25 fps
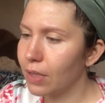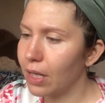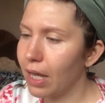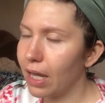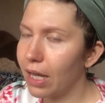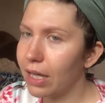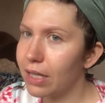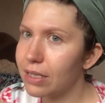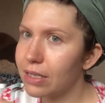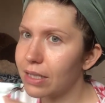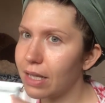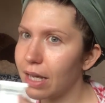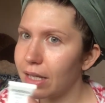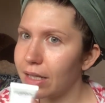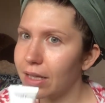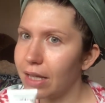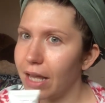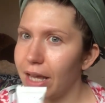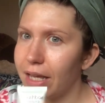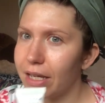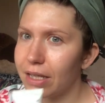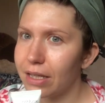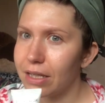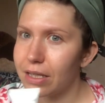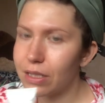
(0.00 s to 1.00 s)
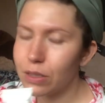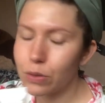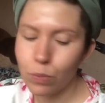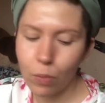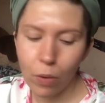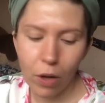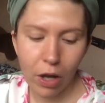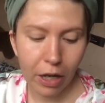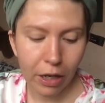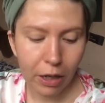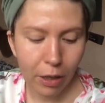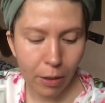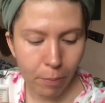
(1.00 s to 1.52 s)
And I like this
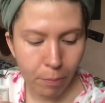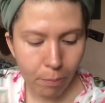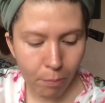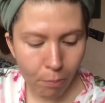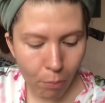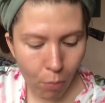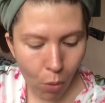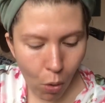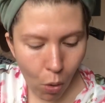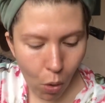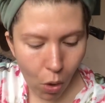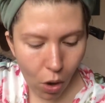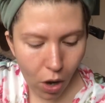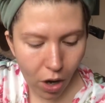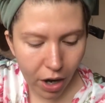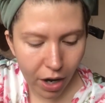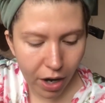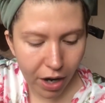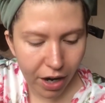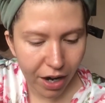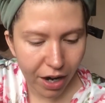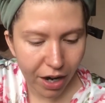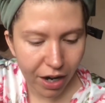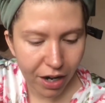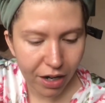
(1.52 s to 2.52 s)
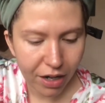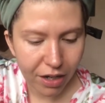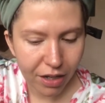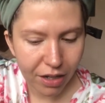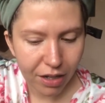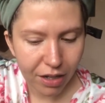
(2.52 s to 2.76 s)
one more,